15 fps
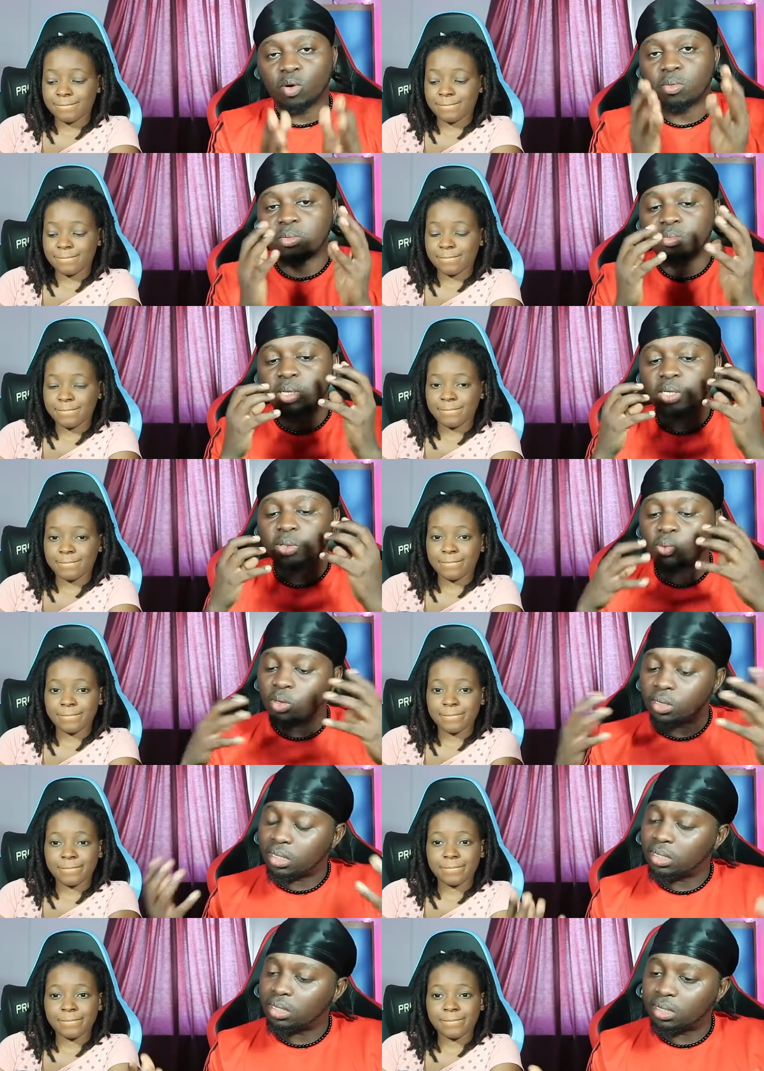Speaker 1: probably
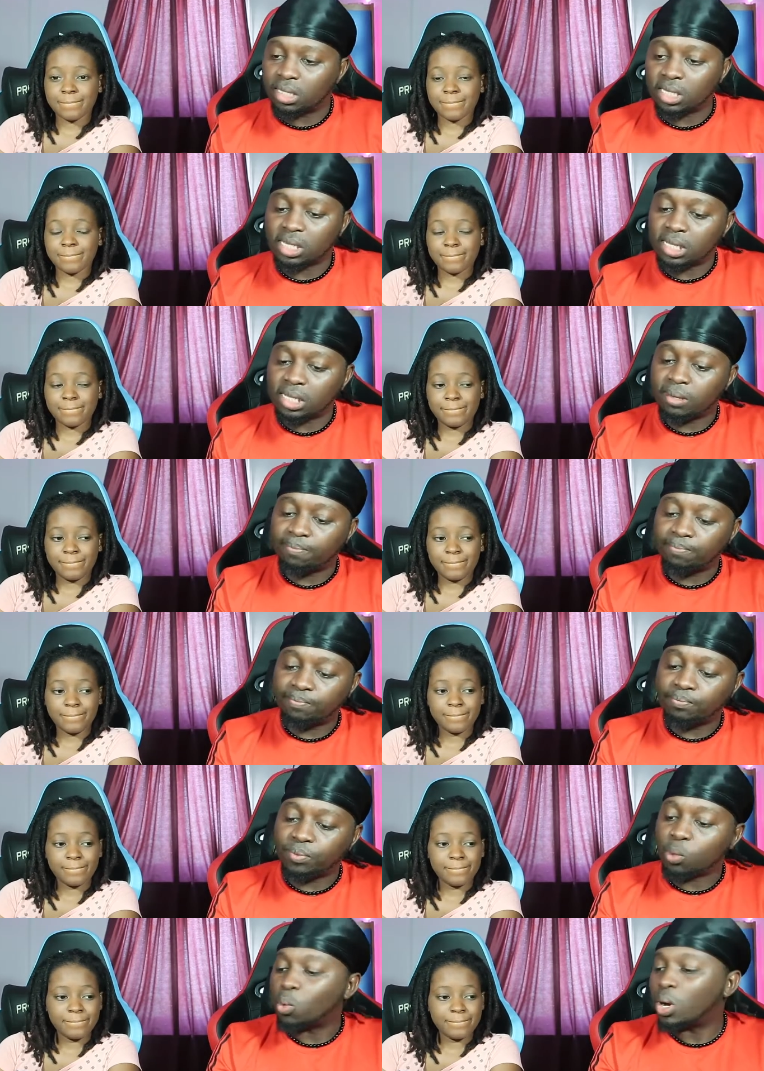what the,
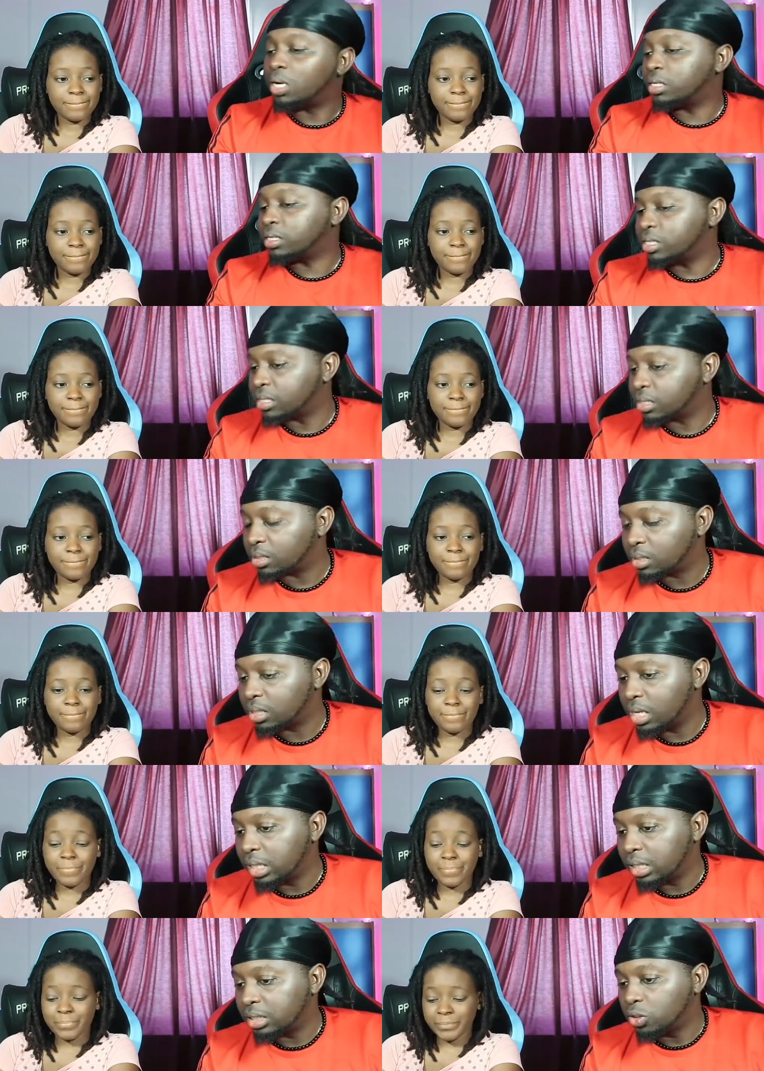the world is.
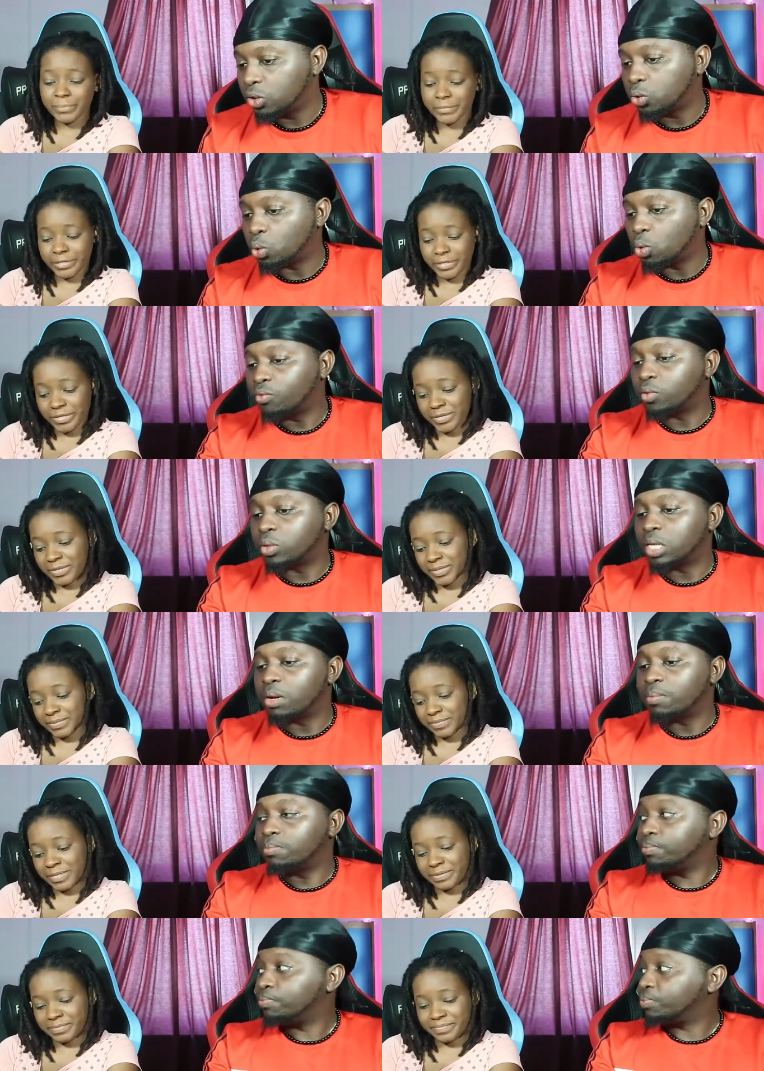So for
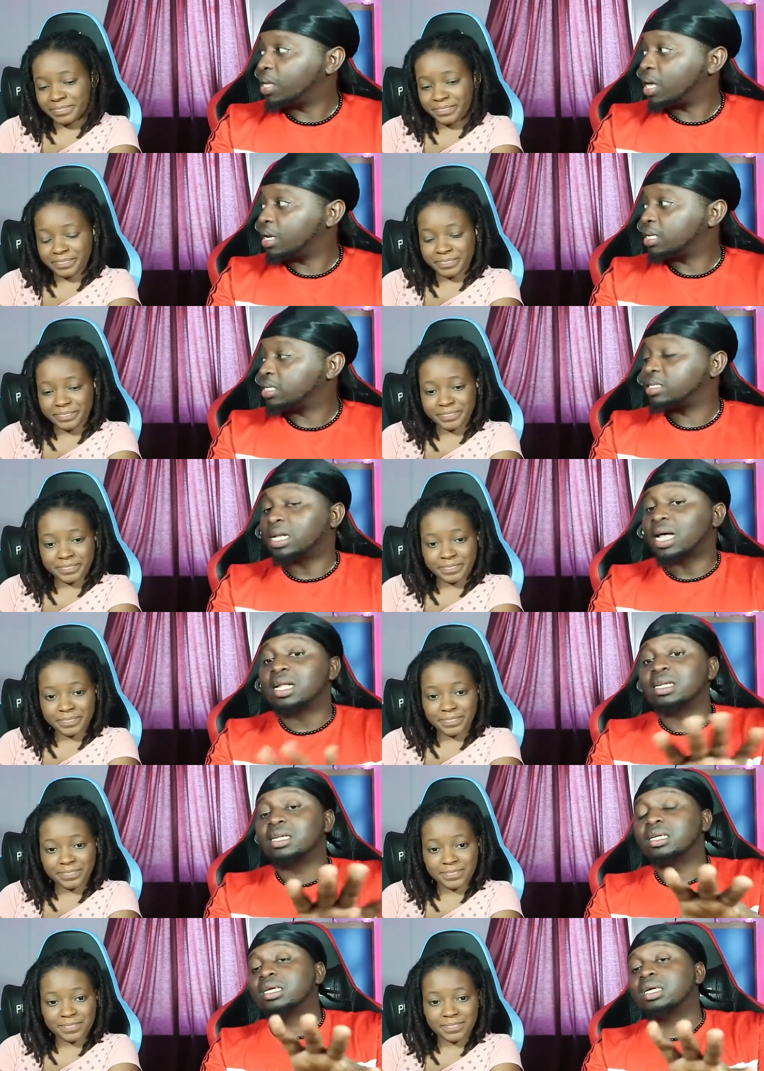them, they
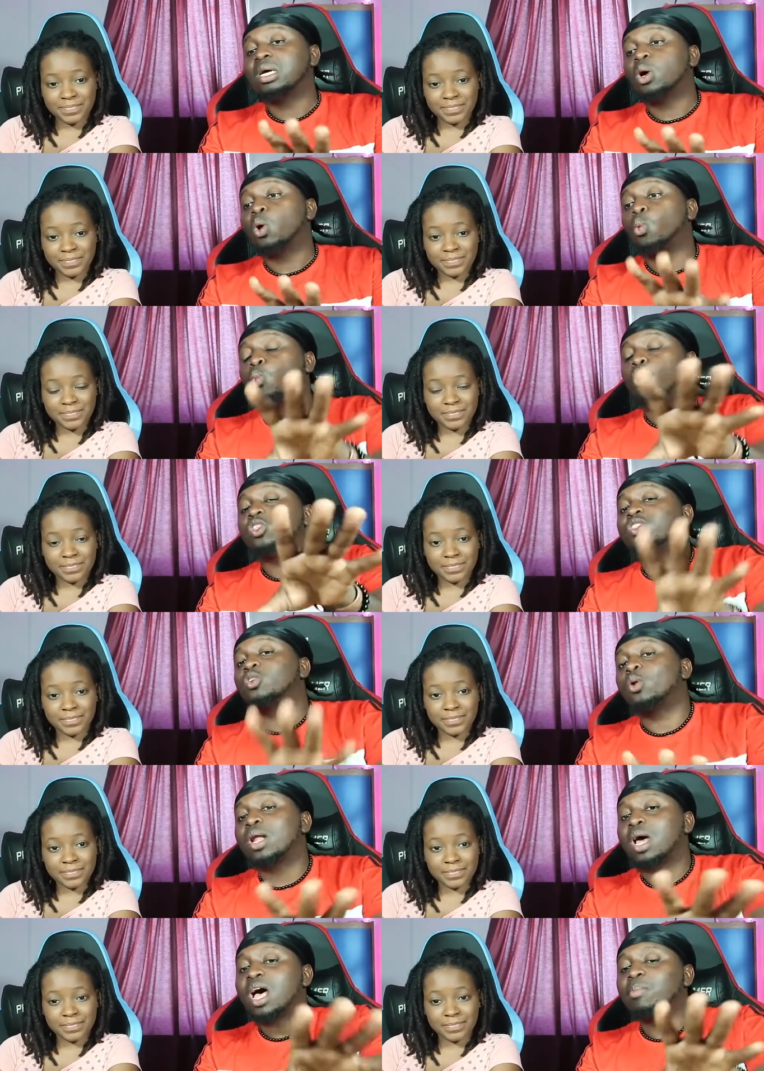understand what's
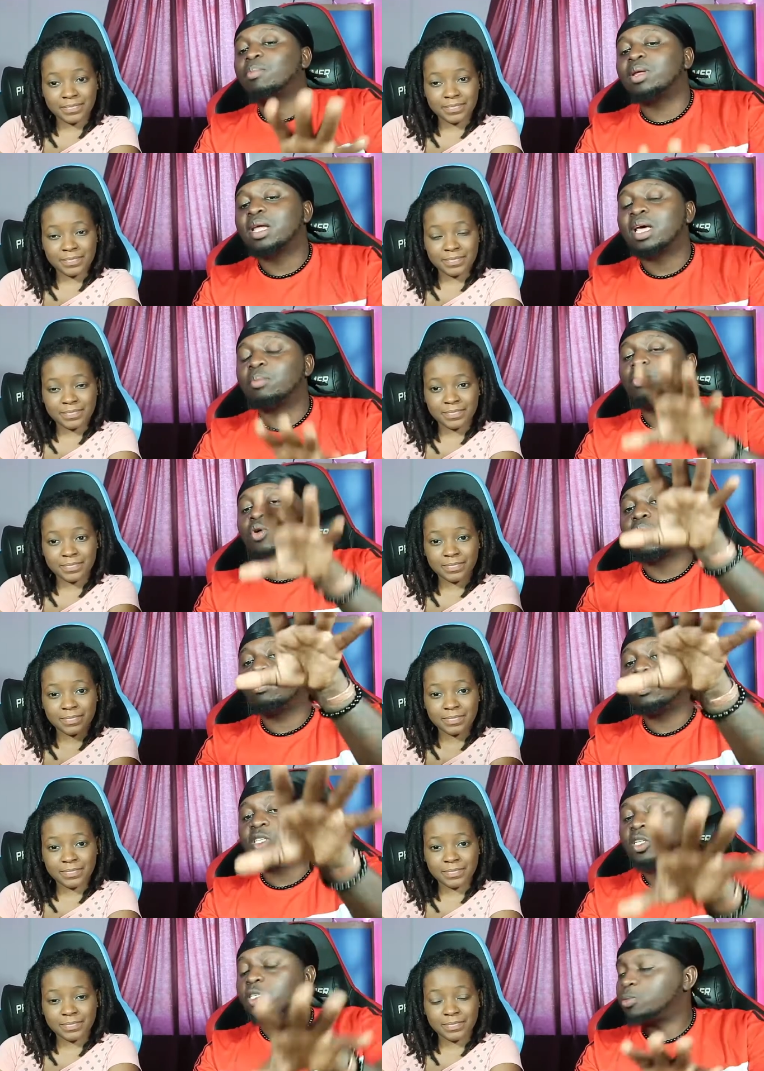going to happen and
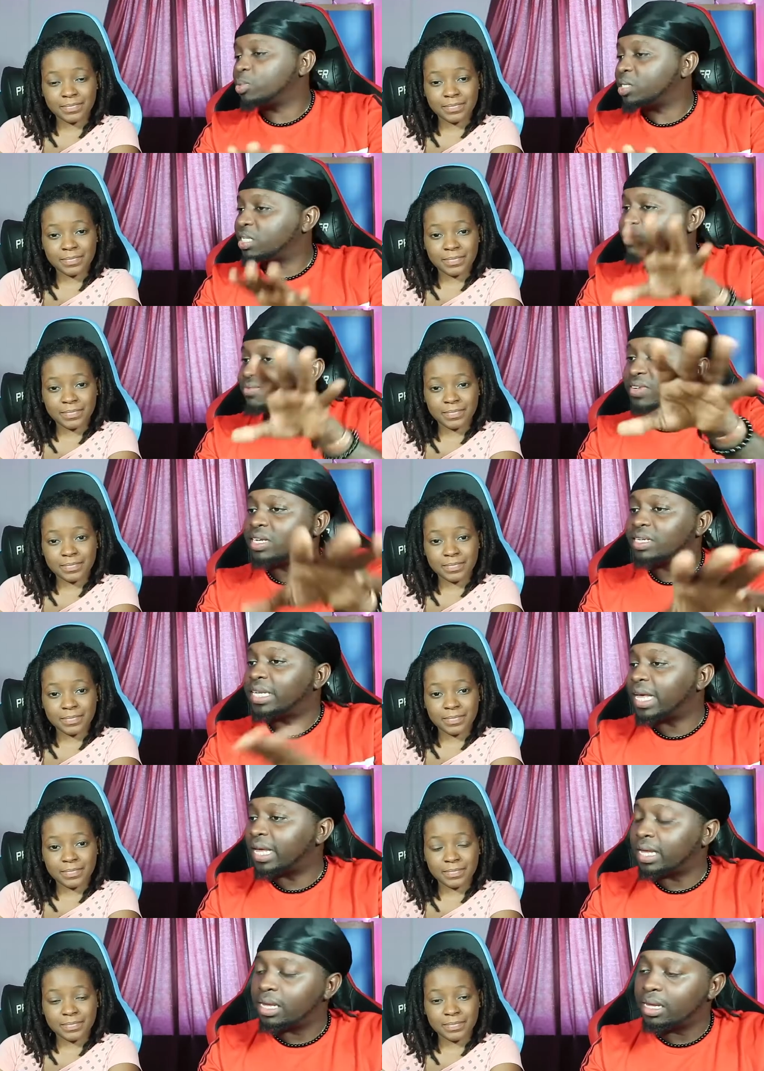probably the specific
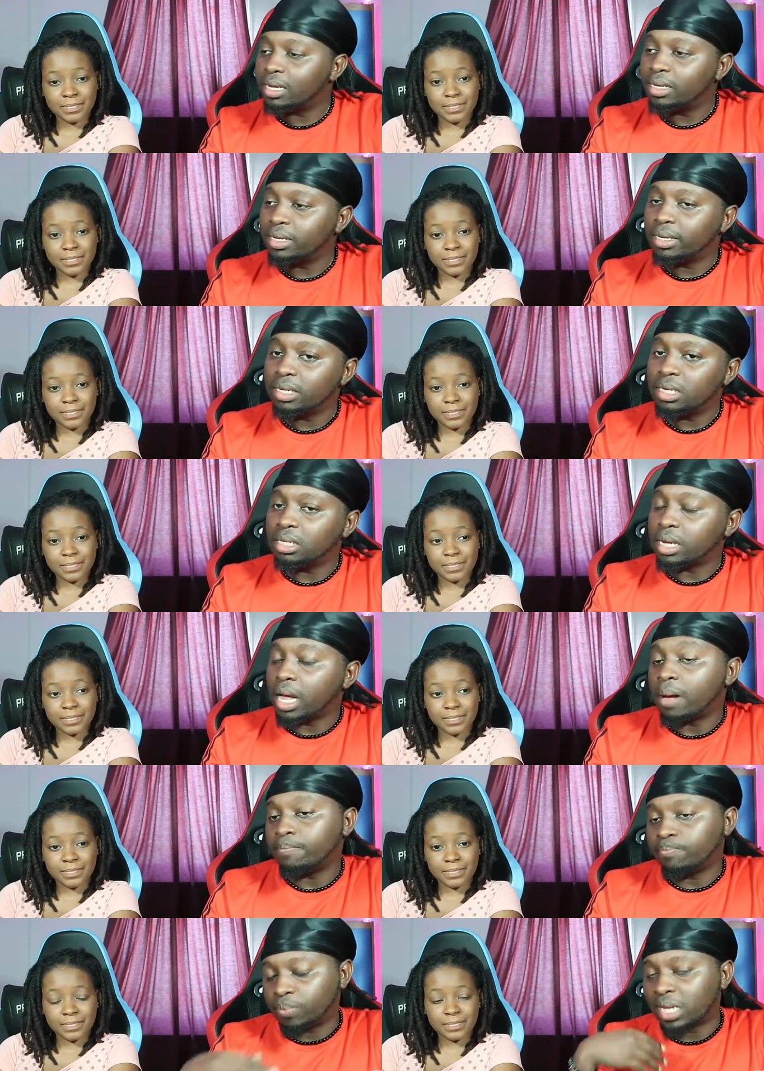day.
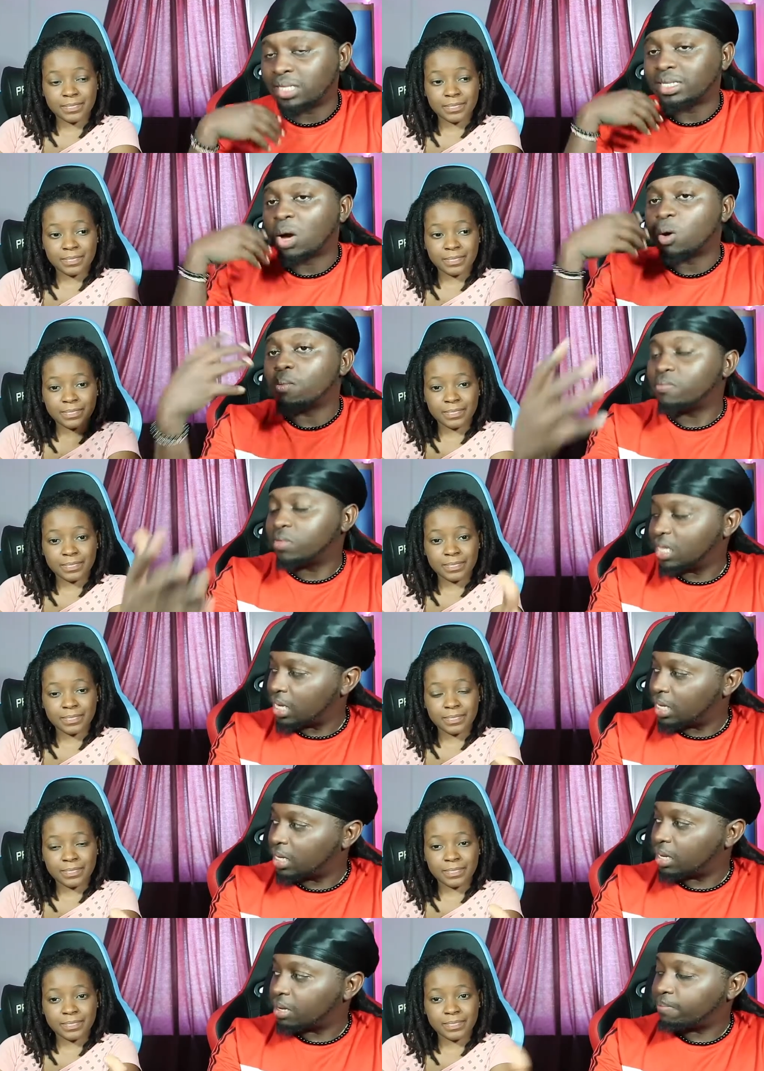Uh, that's how I'm
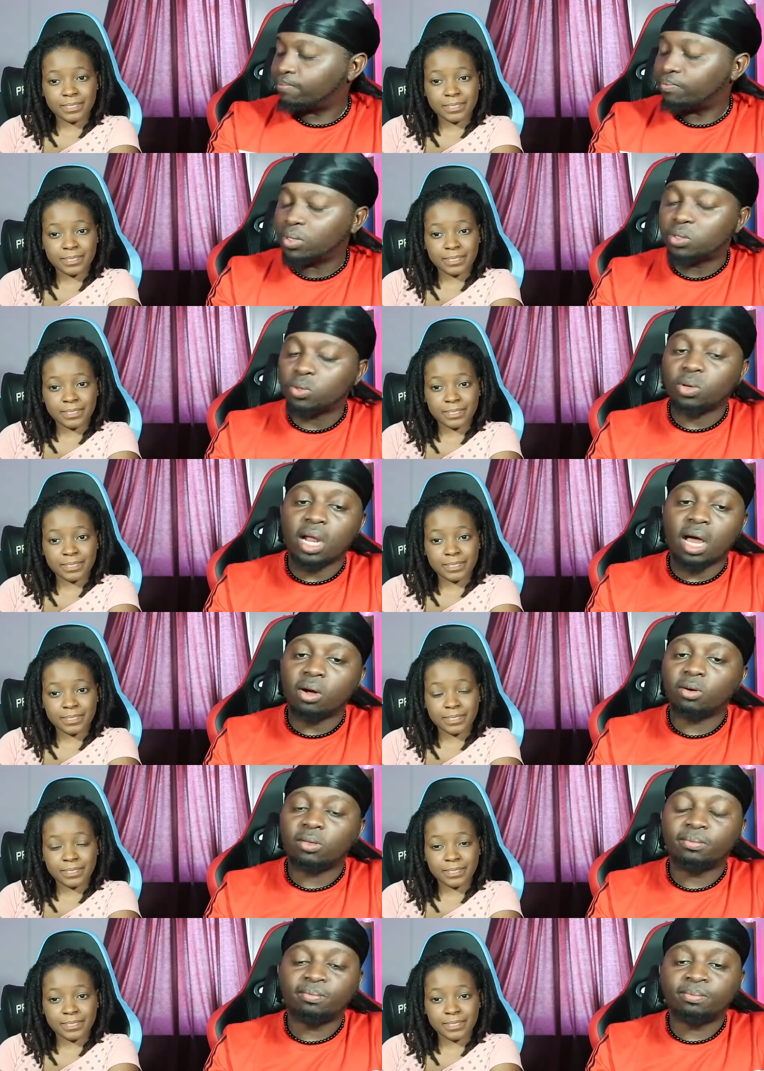thinking. So
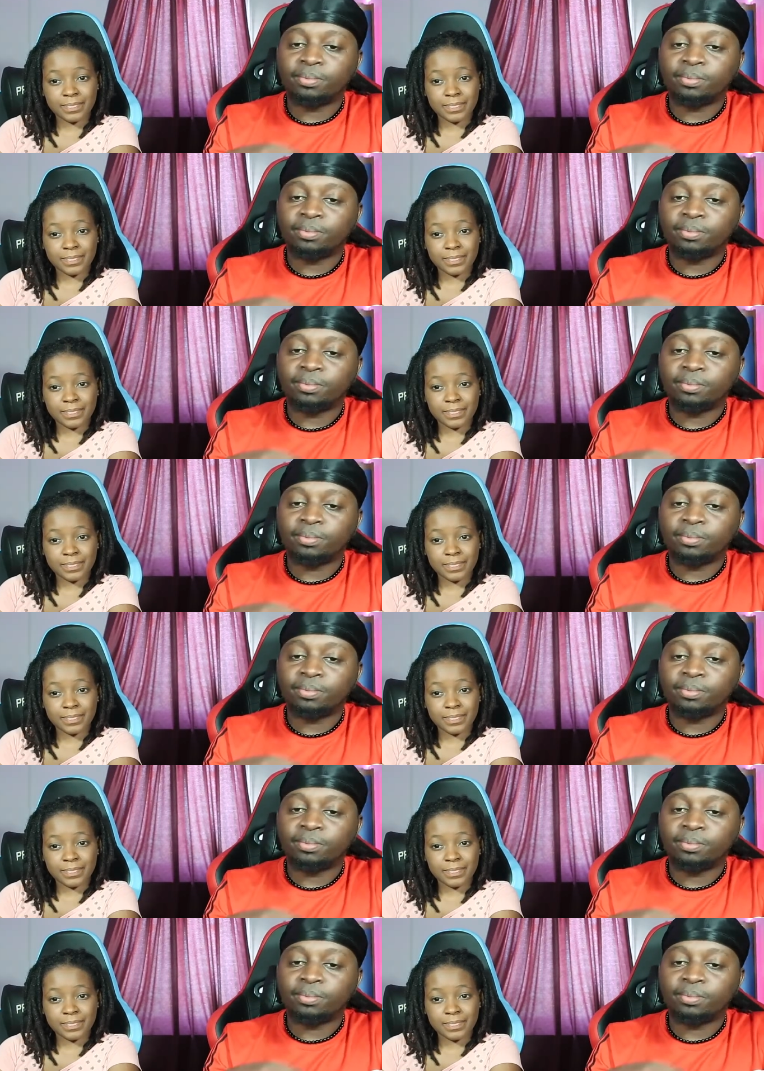now,